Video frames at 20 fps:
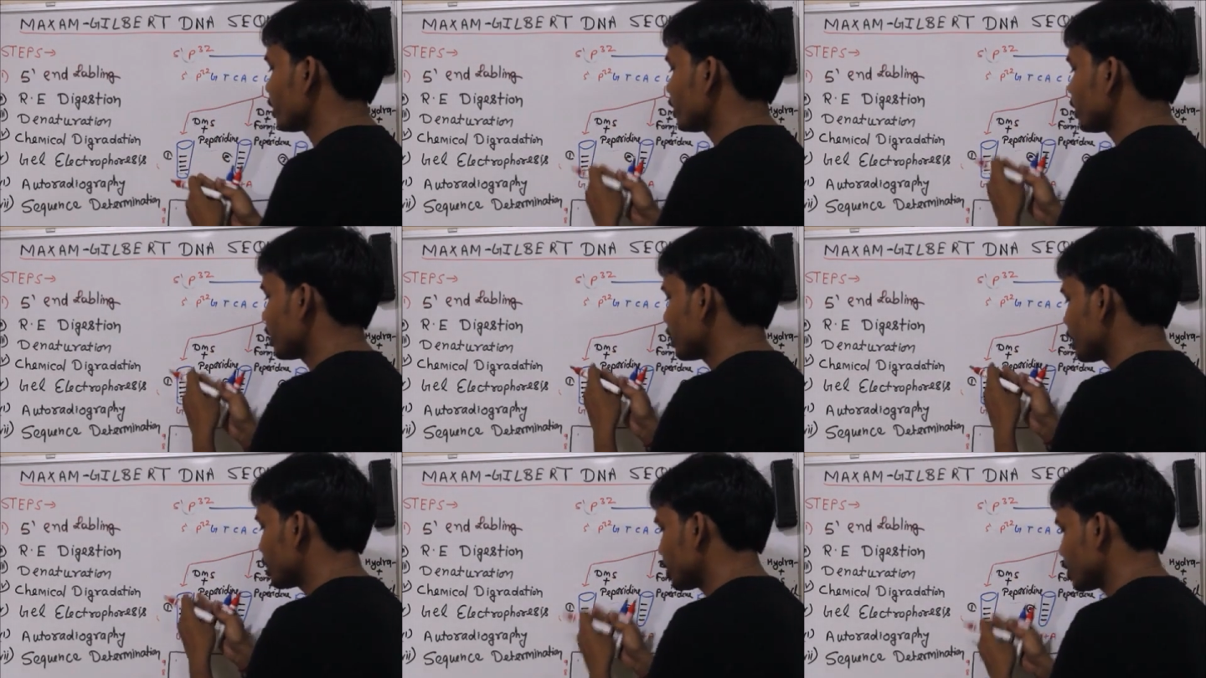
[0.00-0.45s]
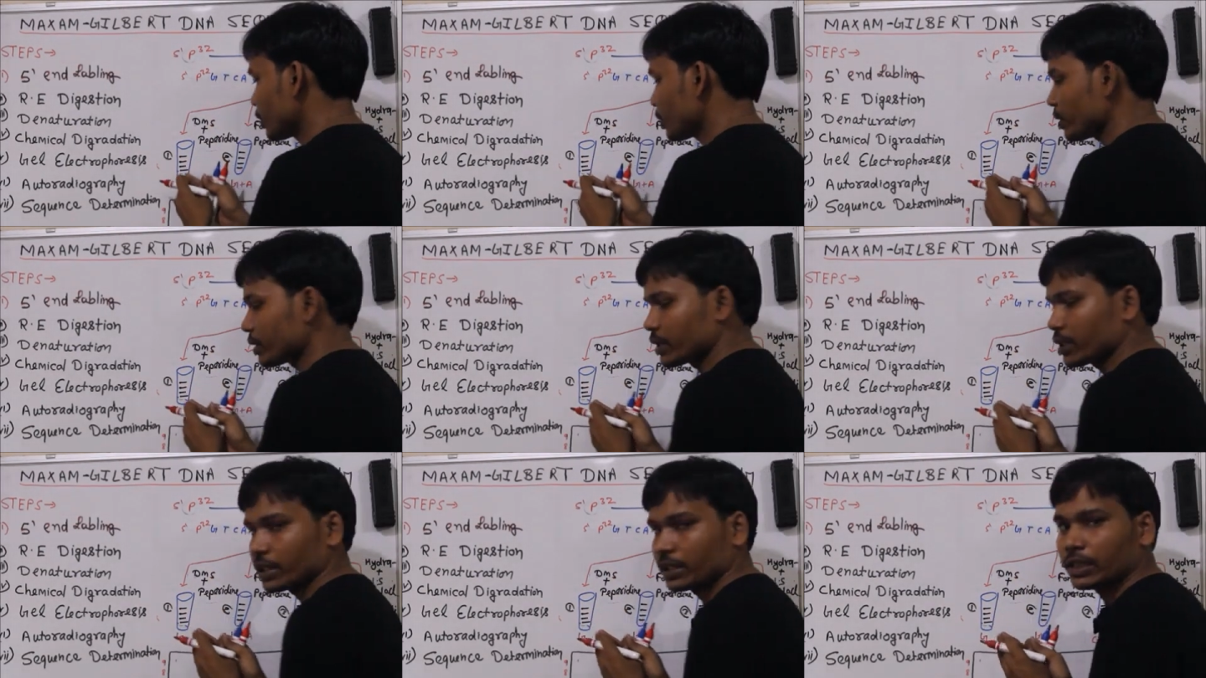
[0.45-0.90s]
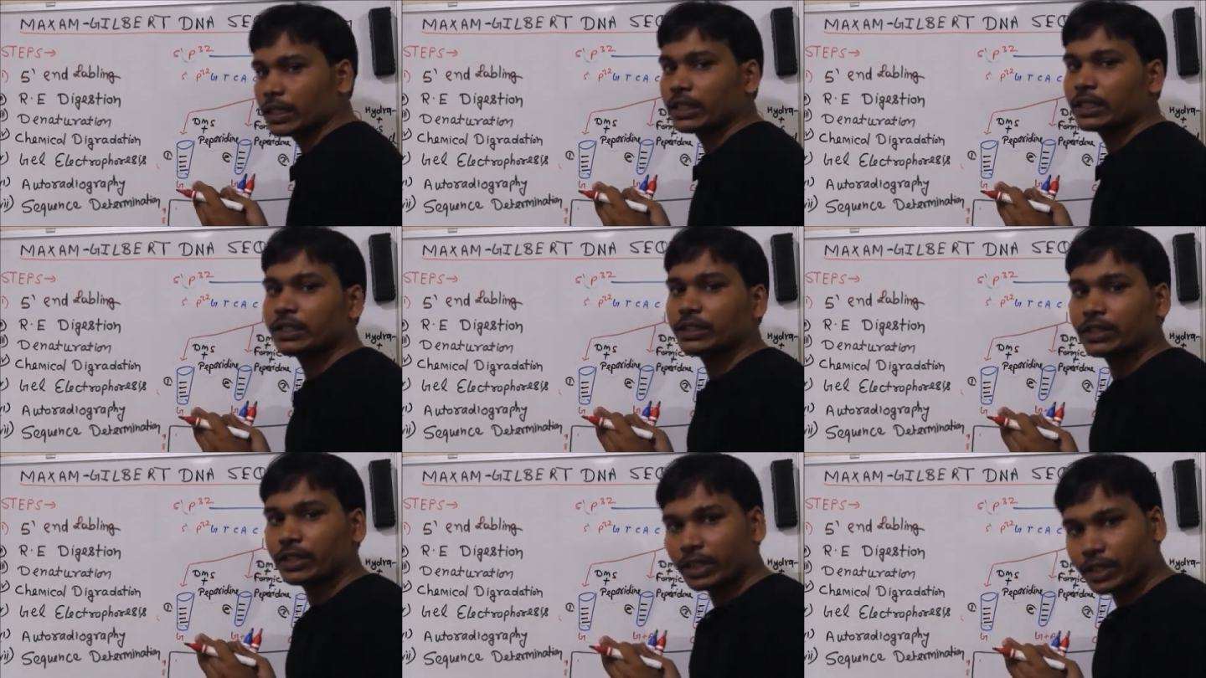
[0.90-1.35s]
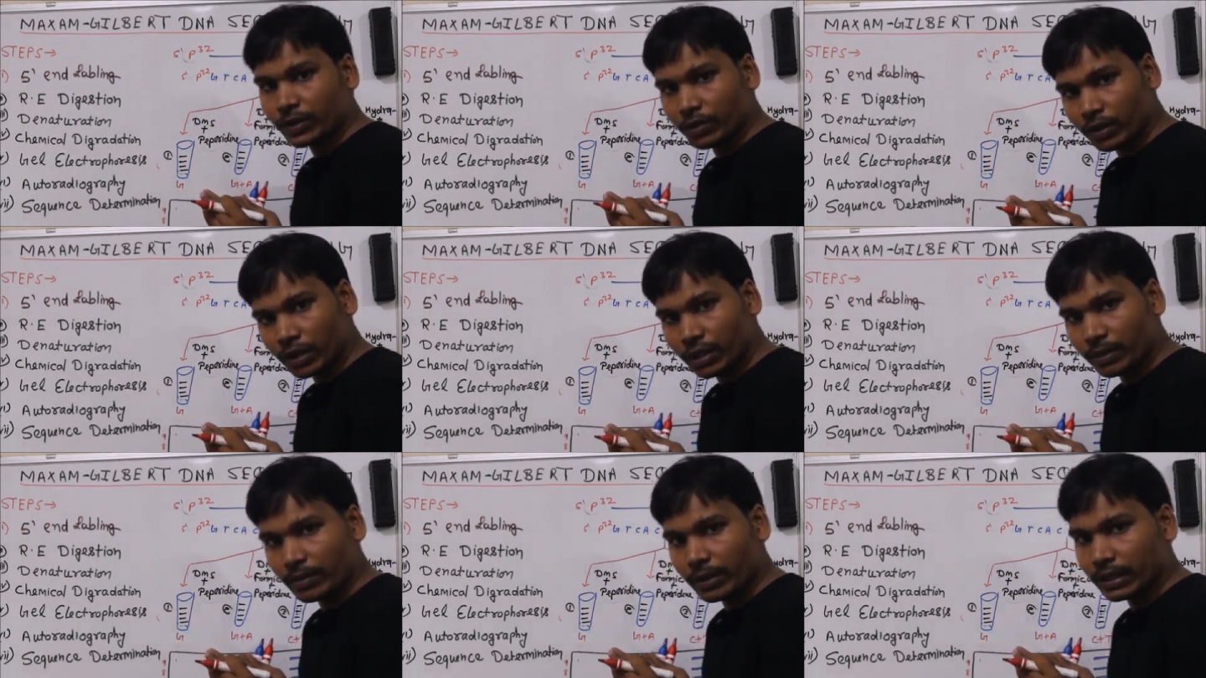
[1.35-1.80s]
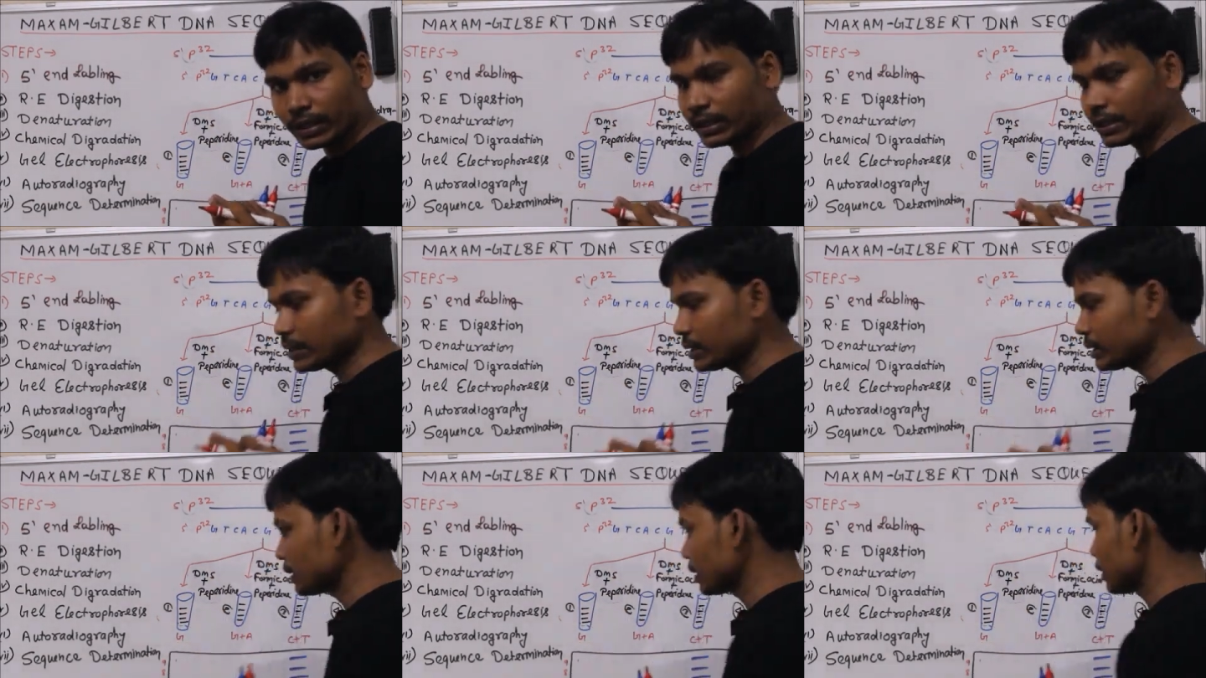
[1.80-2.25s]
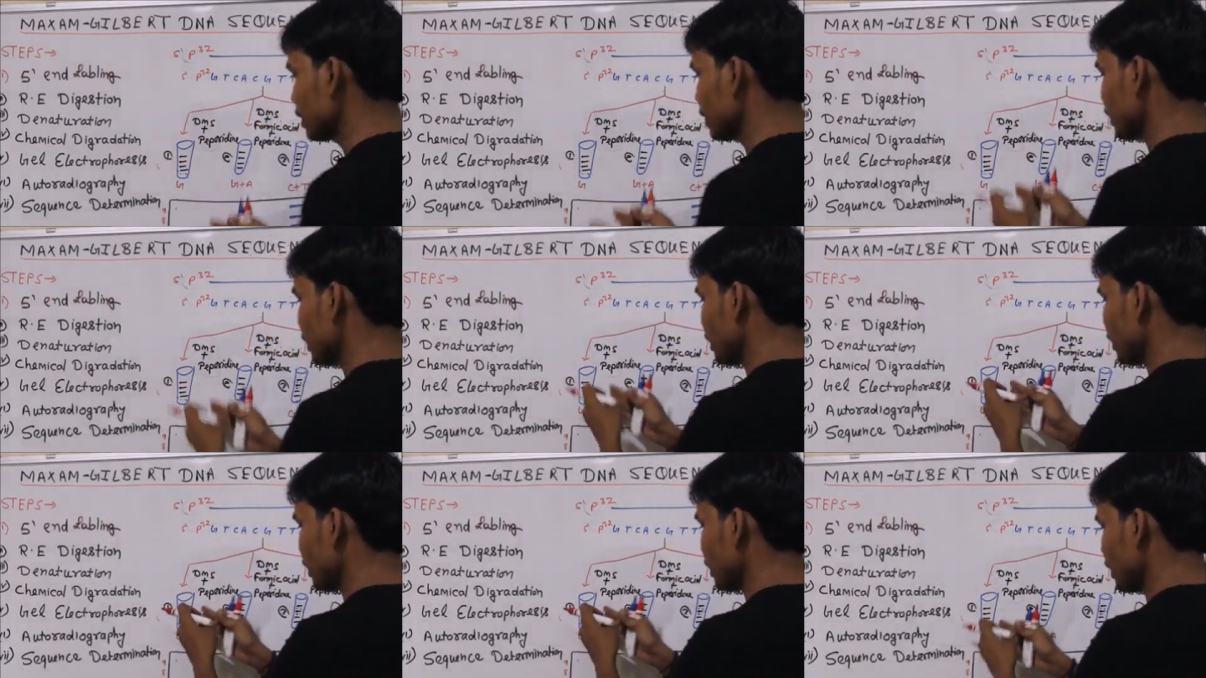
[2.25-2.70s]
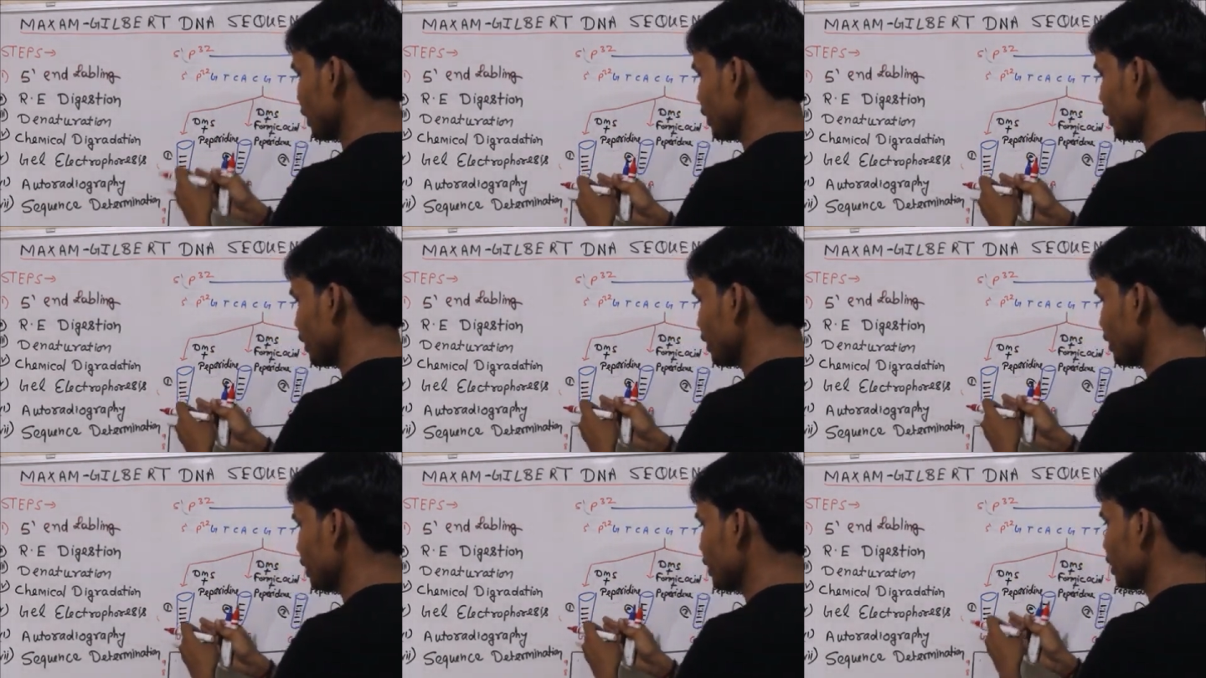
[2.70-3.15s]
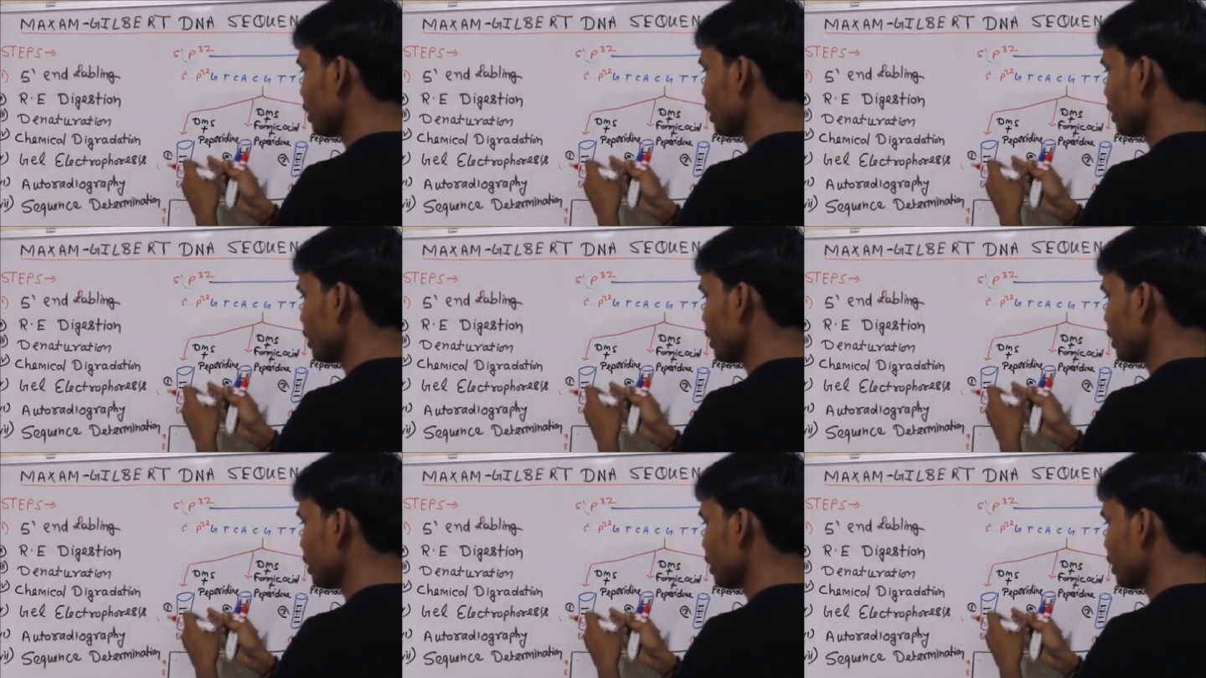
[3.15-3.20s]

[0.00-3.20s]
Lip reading: DNA sequences, that is radio labeled, is added,